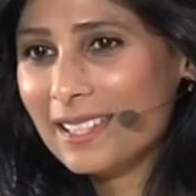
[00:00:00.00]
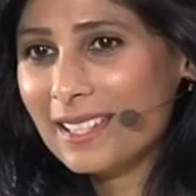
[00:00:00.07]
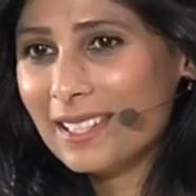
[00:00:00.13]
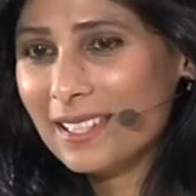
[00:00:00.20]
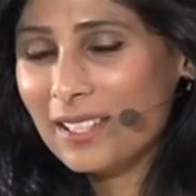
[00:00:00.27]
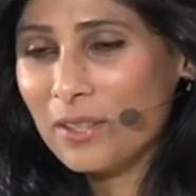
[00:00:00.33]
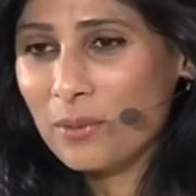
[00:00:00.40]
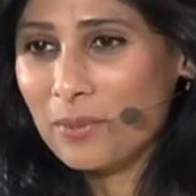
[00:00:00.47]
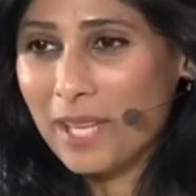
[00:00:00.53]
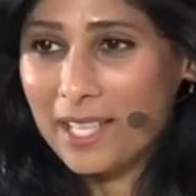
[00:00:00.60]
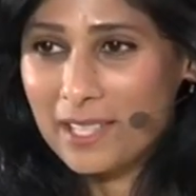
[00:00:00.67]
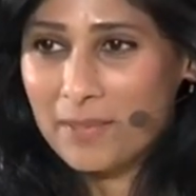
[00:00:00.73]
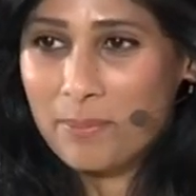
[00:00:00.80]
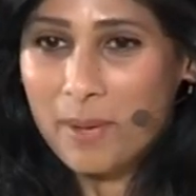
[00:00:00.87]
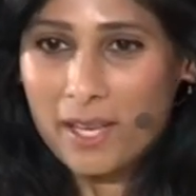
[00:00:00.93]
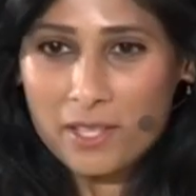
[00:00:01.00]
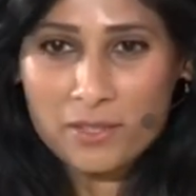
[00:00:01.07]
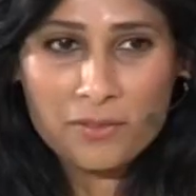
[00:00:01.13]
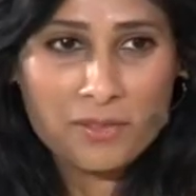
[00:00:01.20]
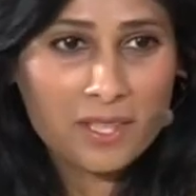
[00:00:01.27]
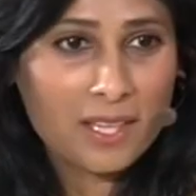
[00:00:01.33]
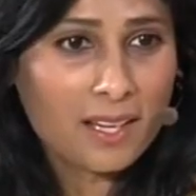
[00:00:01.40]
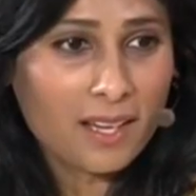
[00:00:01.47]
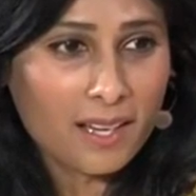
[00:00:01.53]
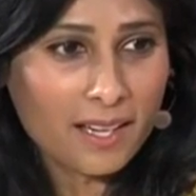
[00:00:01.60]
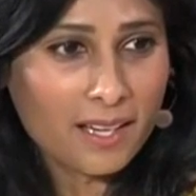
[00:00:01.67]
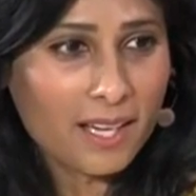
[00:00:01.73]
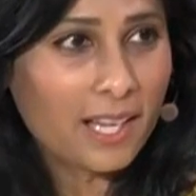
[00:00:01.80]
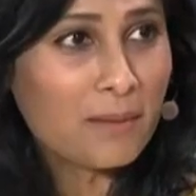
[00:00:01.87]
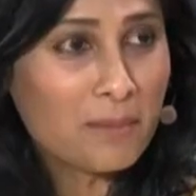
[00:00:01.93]
You know, that's part of the
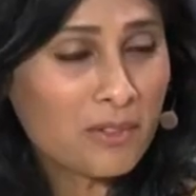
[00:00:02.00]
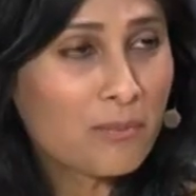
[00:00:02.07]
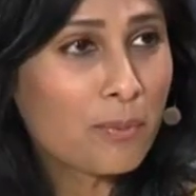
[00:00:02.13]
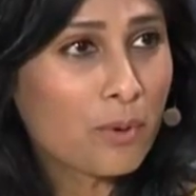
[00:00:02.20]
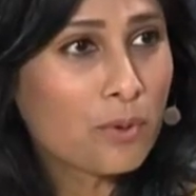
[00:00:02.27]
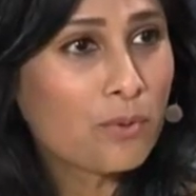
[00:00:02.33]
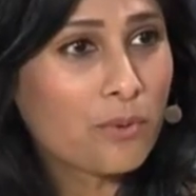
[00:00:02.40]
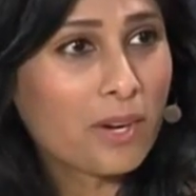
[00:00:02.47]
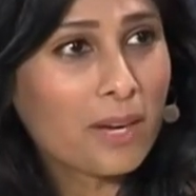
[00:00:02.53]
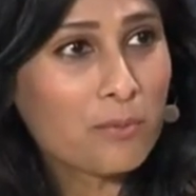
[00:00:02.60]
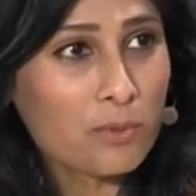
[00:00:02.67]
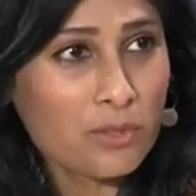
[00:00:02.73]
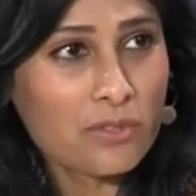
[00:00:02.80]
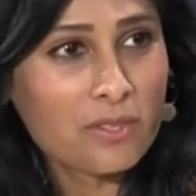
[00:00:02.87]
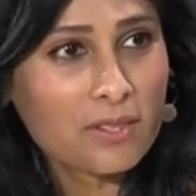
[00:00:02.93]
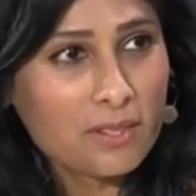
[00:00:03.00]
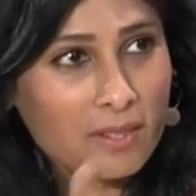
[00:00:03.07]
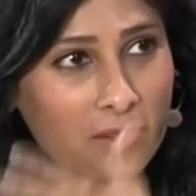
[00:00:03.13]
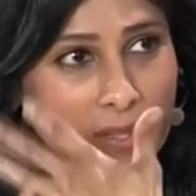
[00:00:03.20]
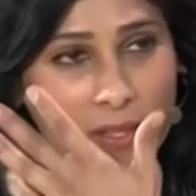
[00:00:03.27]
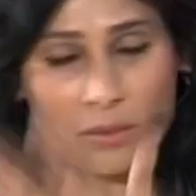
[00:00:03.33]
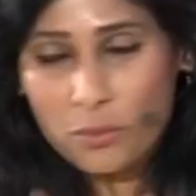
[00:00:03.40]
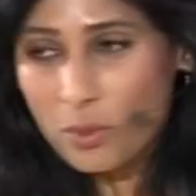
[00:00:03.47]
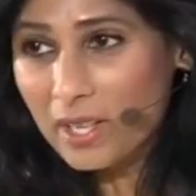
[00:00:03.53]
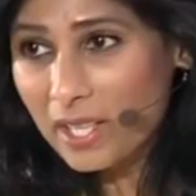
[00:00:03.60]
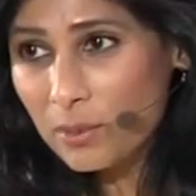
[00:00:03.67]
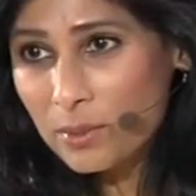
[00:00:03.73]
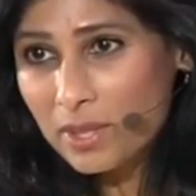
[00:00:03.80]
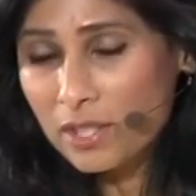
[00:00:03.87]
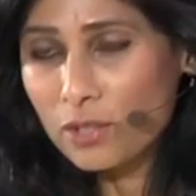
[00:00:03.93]
IMF program, which,
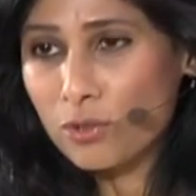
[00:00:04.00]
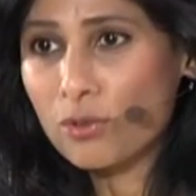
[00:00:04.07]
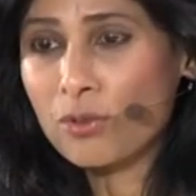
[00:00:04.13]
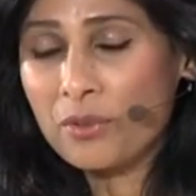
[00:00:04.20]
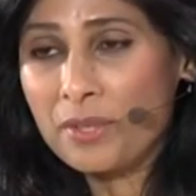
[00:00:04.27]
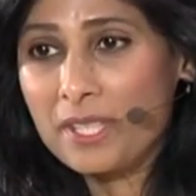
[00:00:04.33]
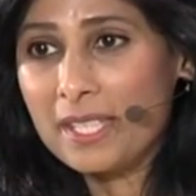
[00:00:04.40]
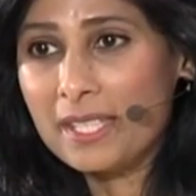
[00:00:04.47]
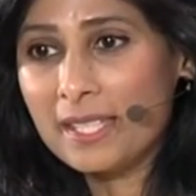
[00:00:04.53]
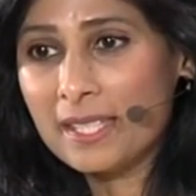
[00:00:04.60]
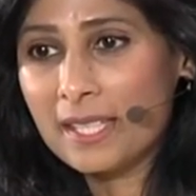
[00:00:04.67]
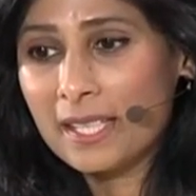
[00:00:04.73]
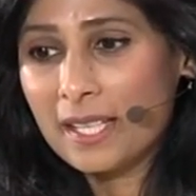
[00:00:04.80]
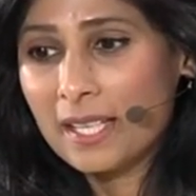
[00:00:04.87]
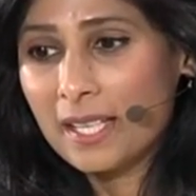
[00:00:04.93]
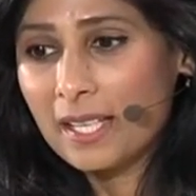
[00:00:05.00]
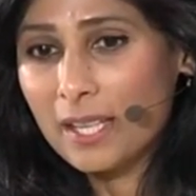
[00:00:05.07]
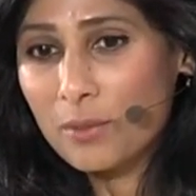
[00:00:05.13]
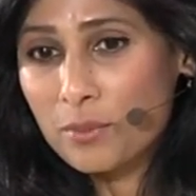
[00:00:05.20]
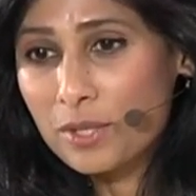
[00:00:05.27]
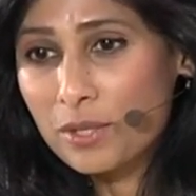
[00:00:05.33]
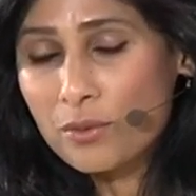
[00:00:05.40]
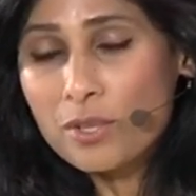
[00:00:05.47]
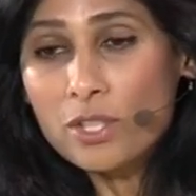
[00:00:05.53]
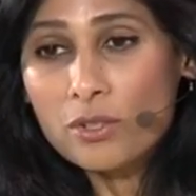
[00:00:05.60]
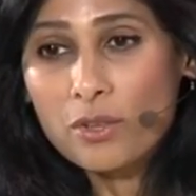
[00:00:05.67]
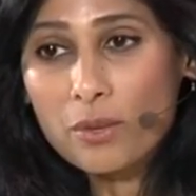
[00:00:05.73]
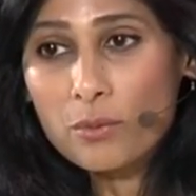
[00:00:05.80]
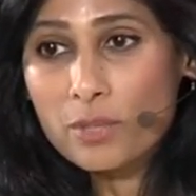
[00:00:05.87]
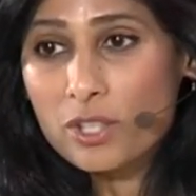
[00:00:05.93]
working with the authorities, that was agreed
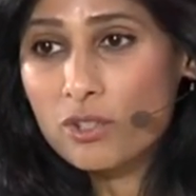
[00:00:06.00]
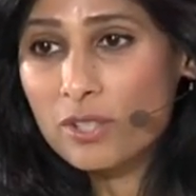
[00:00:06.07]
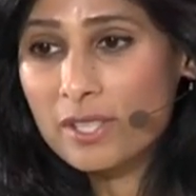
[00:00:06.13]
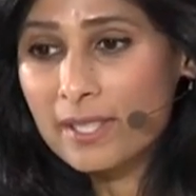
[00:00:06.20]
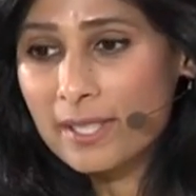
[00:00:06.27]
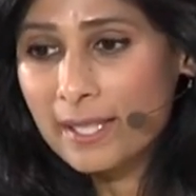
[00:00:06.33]
on, which is,